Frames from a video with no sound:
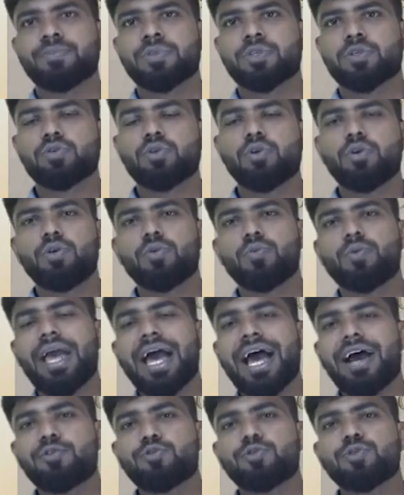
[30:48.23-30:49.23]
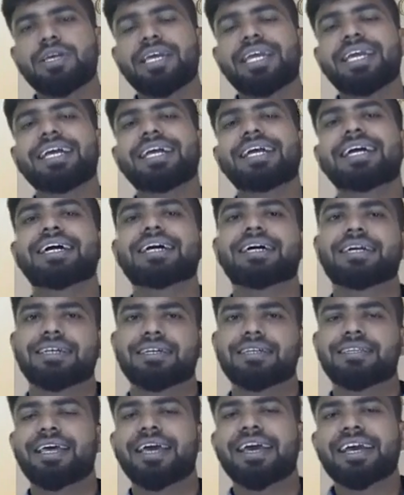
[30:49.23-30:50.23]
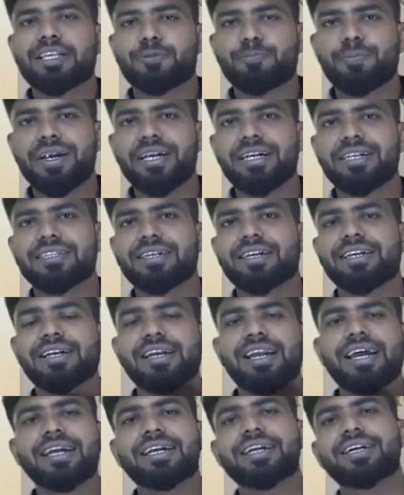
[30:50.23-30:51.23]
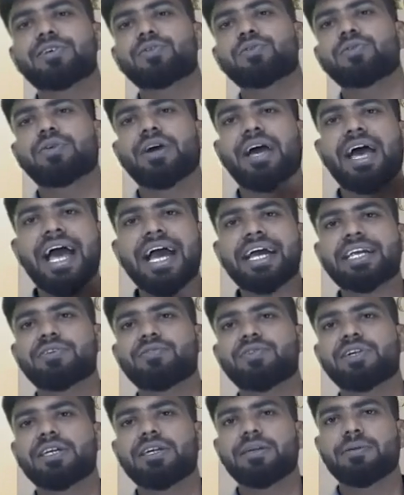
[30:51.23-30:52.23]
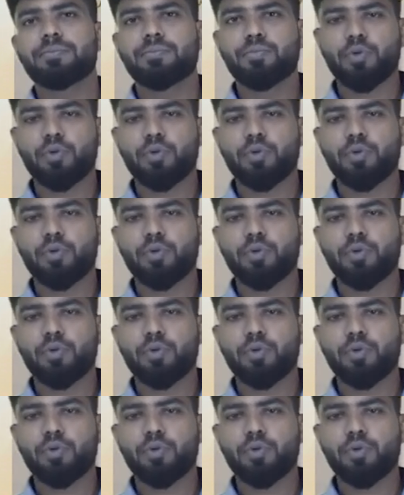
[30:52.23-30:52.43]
So we have to incur the expenditure related to activity,